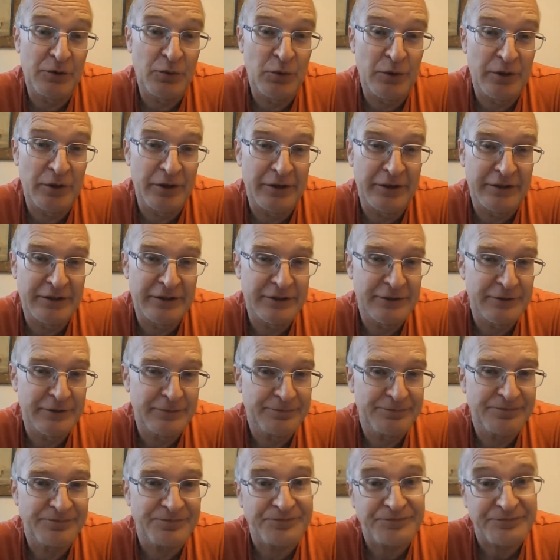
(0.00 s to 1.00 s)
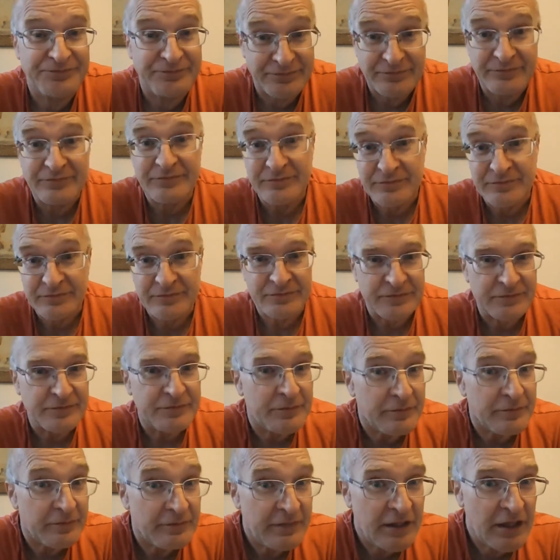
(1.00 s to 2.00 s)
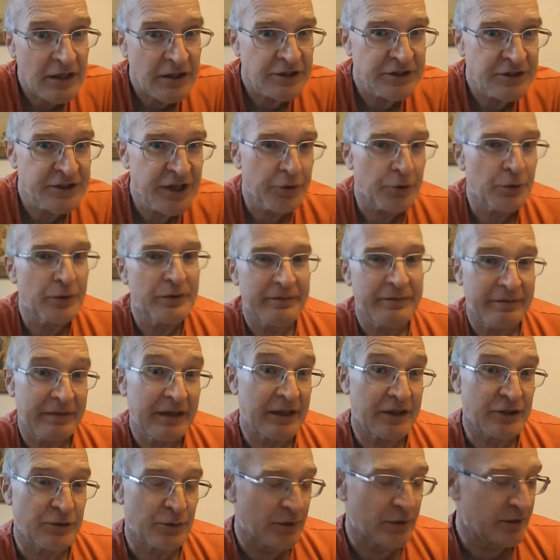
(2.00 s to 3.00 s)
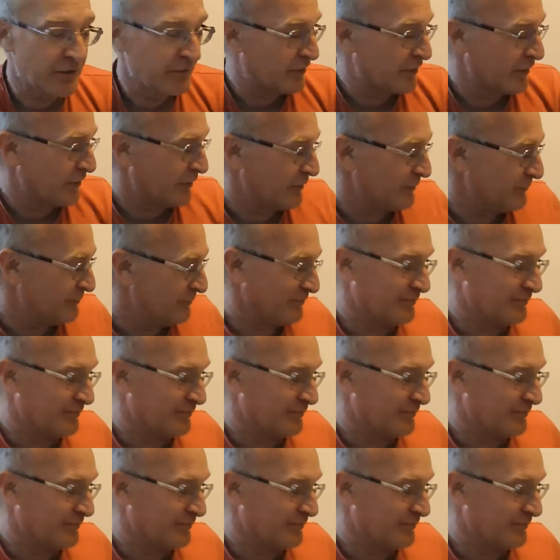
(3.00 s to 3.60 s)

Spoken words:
works. So here's what I've done.